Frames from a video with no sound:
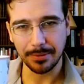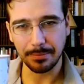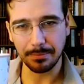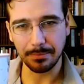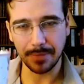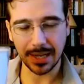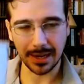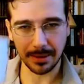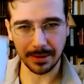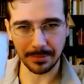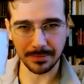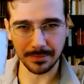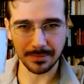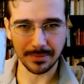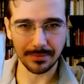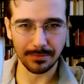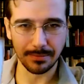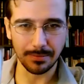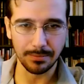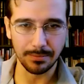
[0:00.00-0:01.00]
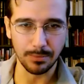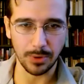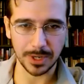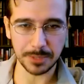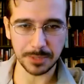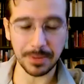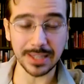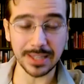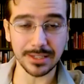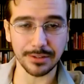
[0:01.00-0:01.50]
become more
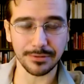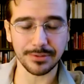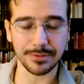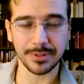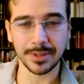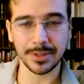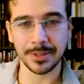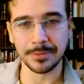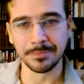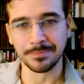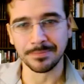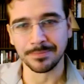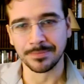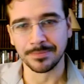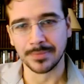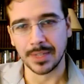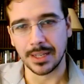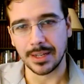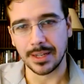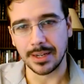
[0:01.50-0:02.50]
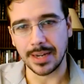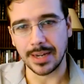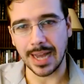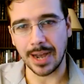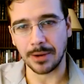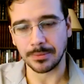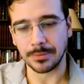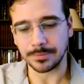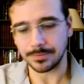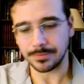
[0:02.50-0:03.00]
expensive?
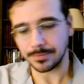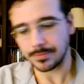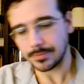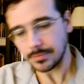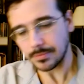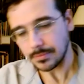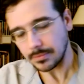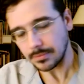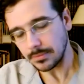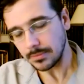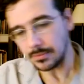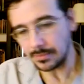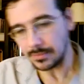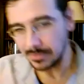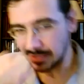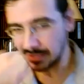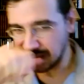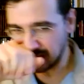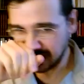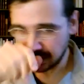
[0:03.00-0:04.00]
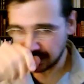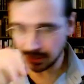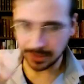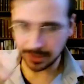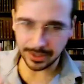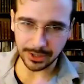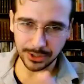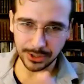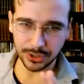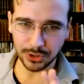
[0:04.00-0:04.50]
Now,
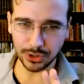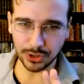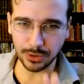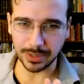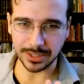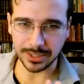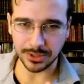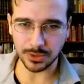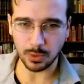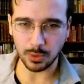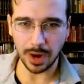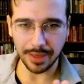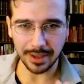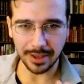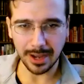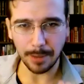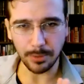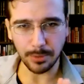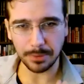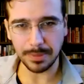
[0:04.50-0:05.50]
there's two reasons why the cup would